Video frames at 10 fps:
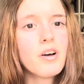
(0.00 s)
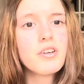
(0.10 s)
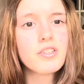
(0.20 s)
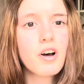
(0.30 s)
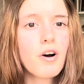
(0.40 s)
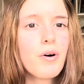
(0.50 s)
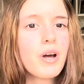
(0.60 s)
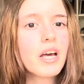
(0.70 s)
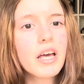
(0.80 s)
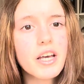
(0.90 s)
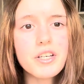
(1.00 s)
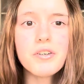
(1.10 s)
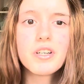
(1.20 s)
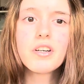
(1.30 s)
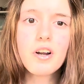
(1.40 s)
So in case you
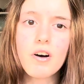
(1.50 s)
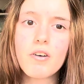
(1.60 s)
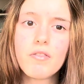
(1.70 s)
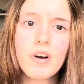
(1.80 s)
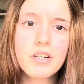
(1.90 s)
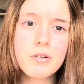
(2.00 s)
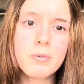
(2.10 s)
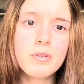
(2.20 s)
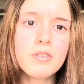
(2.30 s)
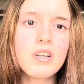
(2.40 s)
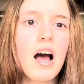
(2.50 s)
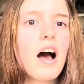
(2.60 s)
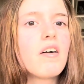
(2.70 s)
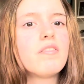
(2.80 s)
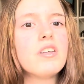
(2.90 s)
didn't know, vegetables
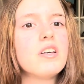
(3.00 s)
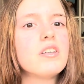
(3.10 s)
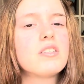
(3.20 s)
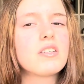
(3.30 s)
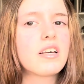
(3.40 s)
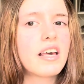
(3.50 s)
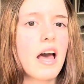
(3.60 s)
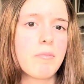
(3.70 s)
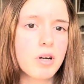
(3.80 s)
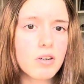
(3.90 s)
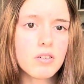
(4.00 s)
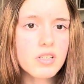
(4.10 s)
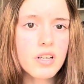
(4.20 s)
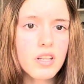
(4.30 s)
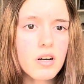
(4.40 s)
have these chemicals
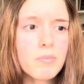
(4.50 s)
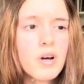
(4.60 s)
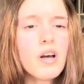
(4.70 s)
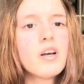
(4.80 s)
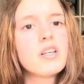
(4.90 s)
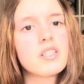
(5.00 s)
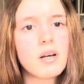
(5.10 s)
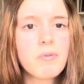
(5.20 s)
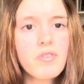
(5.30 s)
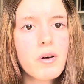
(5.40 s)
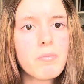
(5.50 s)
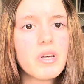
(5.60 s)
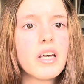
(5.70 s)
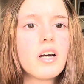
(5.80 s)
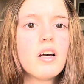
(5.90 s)
in them, some of them
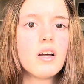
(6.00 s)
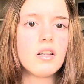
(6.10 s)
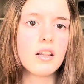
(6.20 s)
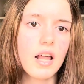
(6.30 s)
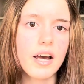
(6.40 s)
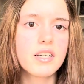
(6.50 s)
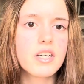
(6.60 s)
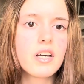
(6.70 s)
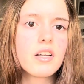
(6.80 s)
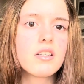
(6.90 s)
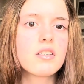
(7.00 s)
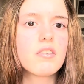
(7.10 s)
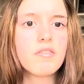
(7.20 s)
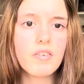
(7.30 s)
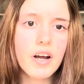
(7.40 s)
being lectins,
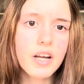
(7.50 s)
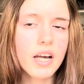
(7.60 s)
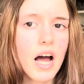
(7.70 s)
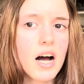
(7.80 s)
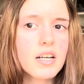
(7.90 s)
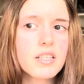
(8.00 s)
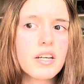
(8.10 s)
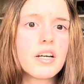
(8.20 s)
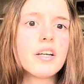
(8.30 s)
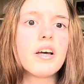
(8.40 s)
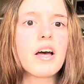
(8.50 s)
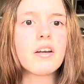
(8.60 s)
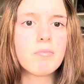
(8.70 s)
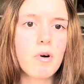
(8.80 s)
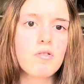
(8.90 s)
phytic acid,
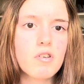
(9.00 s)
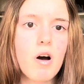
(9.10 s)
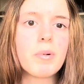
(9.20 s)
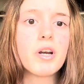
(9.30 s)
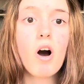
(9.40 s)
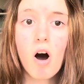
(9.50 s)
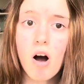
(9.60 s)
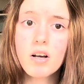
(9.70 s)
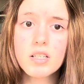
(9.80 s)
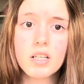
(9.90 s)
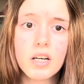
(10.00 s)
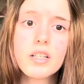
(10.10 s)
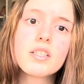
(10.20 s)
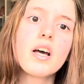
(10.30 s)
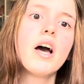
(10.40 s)
and most common
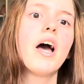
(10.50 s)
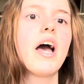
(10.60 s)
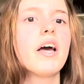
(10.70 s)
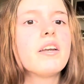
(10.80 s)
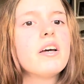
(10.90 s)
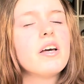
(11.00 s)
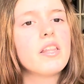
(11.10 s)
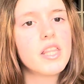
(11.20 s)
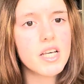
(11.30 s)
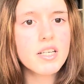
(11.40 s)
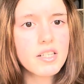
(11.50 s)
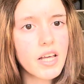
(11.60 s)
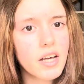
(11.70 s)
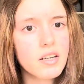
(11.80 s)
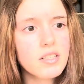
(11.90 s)
oxalates. And these
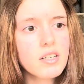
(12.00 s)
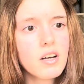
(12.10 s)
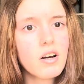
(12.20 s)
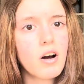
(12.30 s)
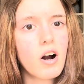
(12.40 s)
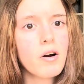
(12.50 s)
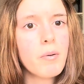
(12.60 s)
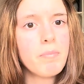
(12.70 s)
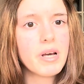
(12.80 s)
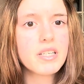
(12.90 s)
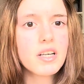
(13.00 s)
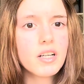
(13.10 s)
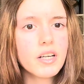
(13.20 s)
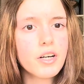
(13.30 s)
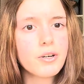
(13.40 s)
things are
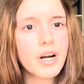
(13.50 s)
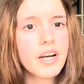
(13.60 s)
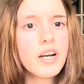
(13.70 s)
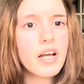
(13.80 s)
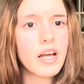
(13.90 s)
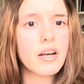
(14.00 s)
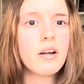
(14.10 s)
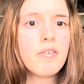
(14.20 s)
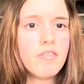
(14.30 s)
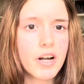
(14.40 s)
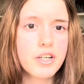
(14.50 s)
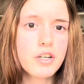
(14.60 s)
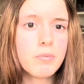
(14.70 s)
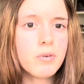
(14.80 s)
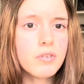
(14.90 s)
basically created in
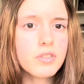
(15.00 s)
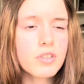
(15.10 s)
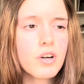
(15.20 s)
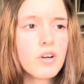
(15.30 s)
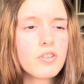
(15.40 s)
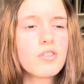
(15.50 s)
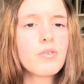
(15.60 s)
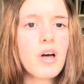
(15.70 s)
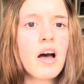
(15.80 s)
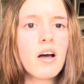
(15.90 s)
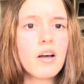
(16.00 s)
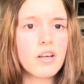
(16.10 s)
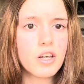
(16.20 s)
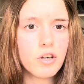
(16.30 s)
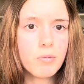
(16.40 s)
vegetables so that
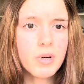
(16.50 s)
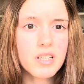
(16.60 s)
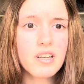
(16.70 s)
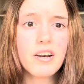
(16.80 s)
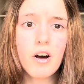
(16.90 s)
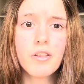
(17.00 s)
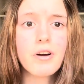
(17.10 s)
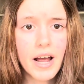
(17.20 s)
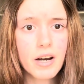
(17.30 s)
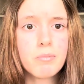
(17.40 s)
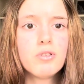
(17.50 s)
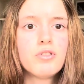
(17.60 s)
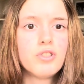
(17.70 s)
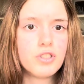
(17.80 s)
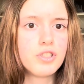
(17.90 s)
humans and other animals
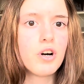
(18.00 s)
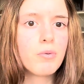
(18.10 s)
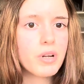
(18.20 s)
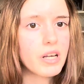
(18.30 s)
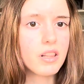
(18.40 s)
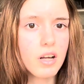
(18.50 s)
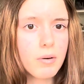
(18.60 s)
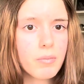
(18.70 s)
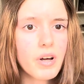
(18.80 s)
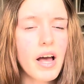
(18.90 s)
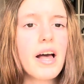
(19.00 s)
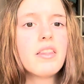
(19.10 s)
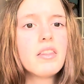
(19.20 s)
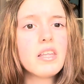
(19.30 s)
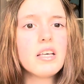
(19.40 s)
don't eat them.
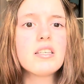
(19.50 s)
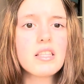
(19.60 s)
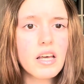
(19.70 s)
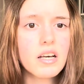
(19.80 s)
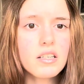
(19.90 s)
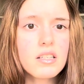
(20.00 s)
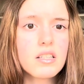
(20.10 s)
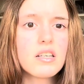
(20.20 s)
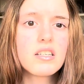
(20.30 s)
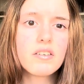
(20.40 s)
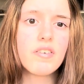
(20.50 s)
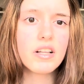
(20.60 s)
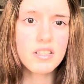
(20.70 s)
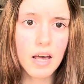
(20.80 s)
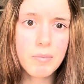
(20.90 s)
And these things, these
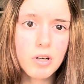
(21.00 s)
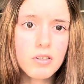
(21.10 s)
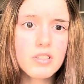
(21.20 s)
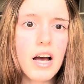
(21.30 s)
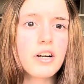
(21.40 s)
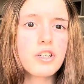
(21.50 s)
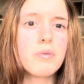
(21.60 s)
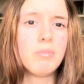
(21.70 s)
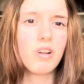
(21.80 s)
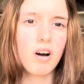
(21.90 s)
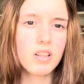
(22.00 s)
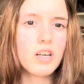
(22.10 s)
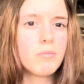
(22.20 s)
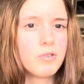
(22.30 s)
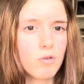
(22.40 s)
defense chemicals, actually block the
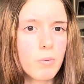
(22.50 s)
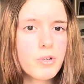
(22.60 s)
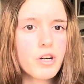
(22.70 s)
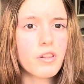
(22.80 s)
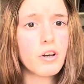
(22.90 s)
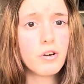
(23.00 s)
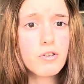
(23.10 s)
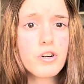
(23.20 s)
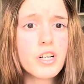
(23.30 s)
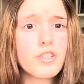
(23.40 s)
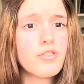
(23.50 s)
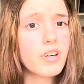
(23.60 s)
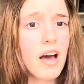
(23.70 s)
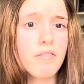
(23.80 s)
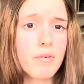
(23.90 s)
absorption of the nutrients you
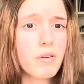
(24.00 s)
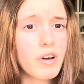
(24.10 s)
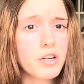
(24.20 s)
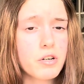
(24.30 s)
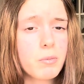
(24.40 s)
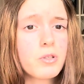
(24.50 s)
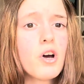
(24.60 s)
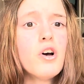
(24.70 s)
get from the vegetables.